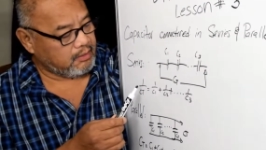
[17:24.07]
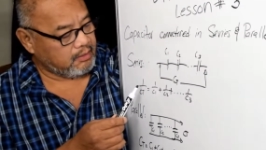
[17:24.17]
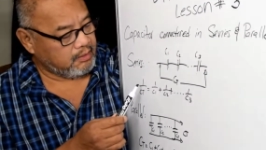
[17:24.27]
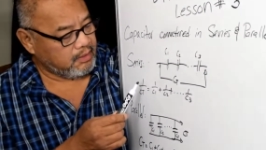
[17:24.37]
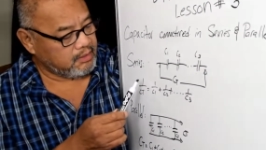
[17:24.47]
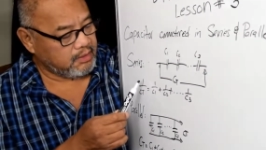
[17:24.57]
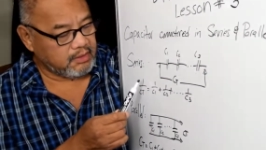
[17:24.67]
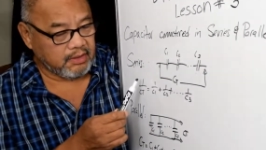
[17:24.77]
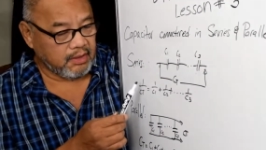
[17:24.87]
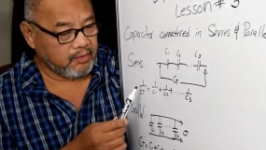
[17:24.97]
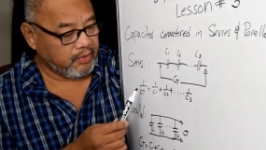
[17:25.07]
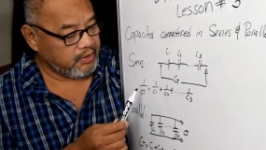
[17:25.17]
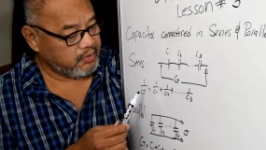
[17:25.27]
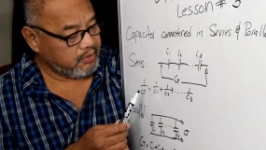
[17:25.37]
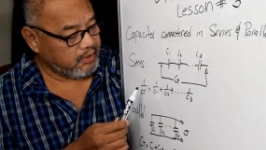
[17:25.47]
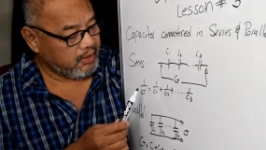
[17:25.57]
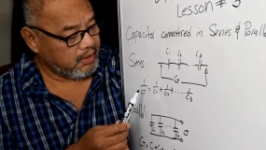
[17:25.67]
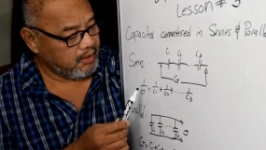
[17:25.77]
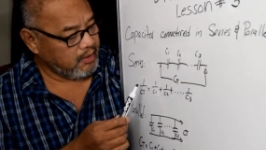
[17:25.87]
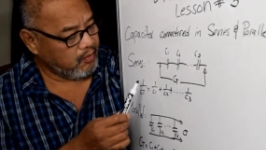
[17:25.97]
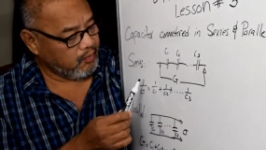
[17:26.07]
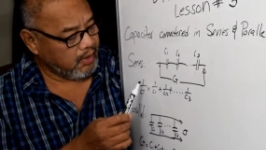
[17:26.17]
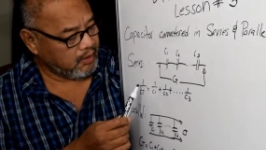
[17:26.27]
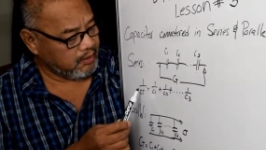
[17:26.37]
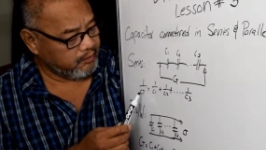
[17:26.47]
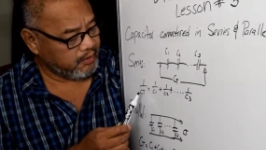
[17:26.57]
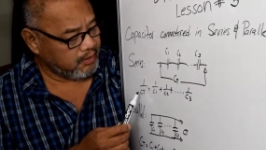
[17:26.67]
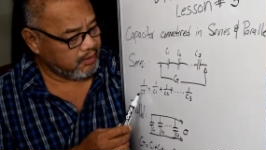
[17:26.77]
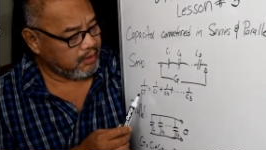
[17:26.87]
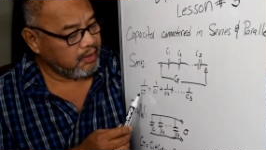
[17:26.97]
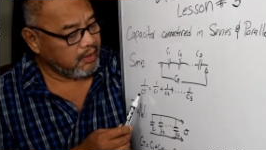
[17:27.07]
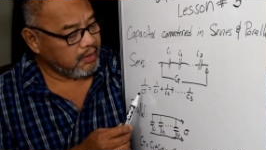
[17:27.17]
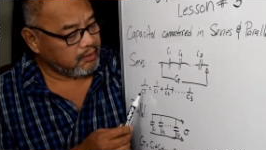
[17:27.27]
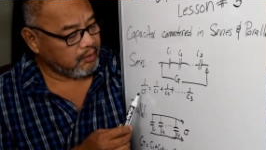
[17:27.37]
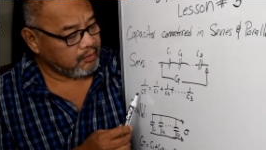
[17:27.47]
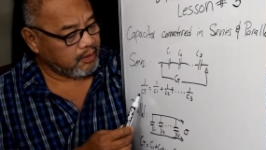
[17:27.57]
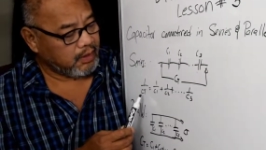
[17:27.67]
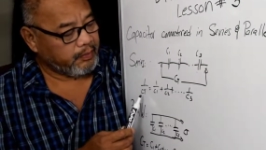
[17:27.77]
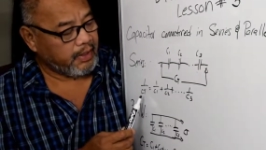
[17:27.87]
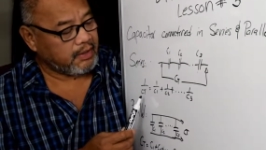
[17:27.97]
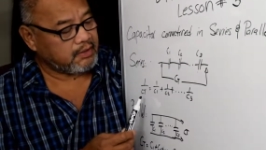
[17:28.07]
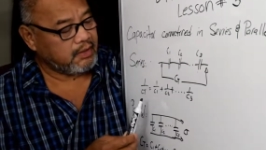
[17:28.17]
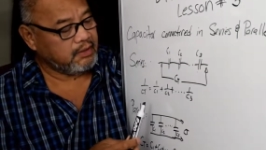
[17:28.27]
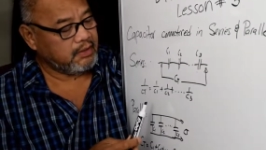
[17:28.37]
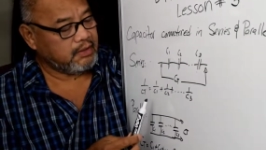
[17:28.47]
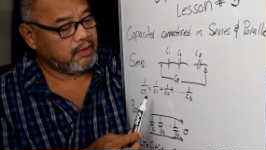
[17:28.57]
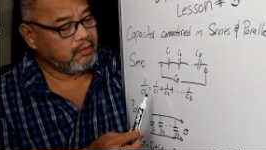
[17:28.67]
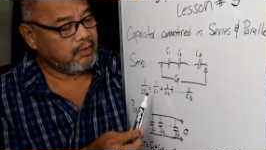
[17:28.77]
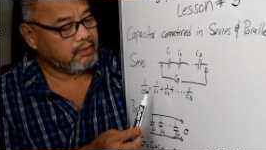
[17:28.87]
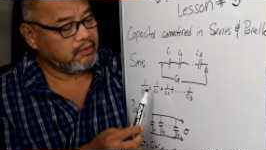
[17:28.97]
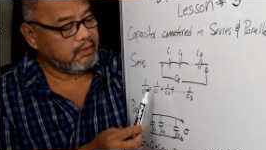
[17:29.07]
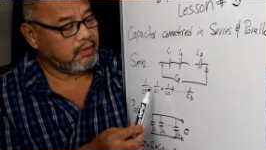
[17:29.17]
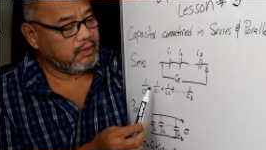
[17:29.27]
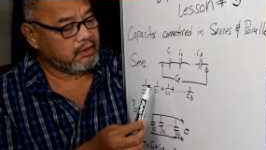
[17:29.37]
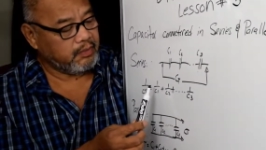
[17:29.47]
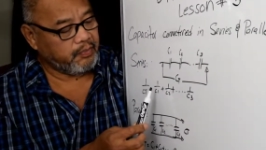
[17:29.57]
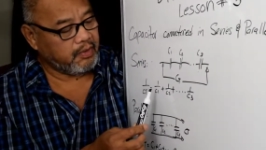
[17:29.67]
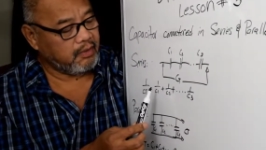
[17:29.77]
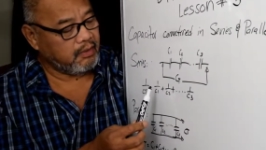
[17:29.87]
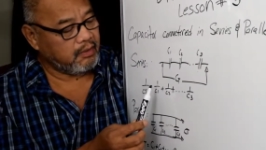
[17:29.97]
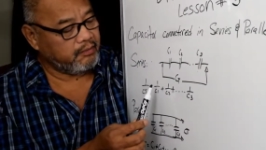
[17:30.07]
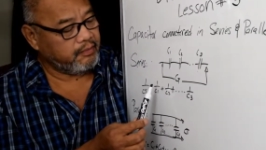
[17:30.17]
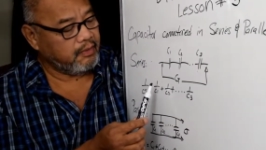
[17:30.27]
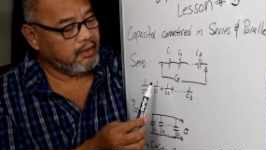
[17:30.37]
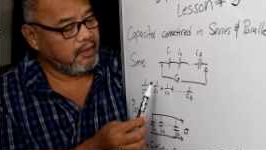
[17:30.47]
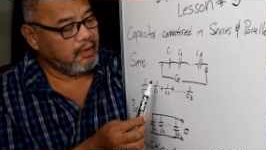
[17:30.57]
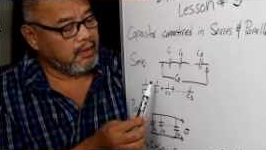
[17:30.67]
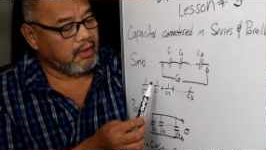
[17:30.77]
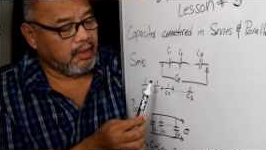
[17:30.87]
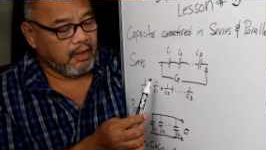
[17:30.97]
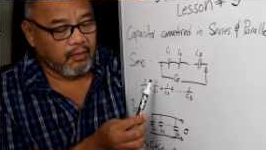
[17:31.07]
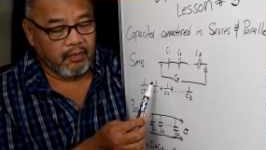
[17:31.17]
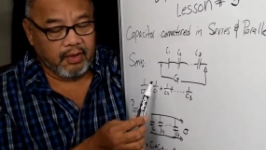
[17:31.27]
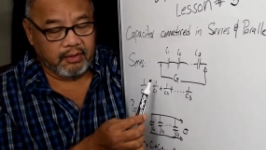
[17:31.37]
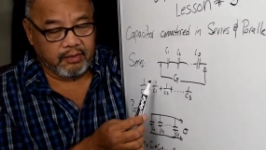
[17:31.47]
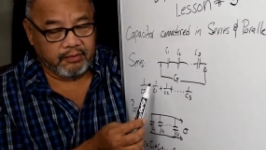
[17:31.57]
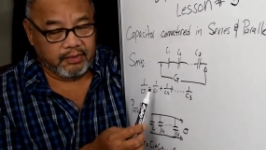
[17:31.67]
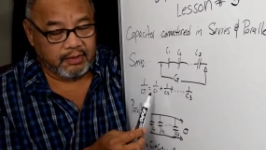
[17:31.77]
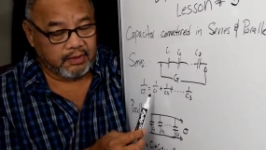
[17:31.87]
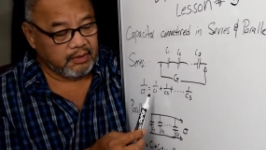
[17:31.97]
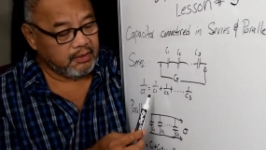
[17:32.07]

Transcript: This is the equation here. 1 over total capacitance is equal to the reciprocal of 1 over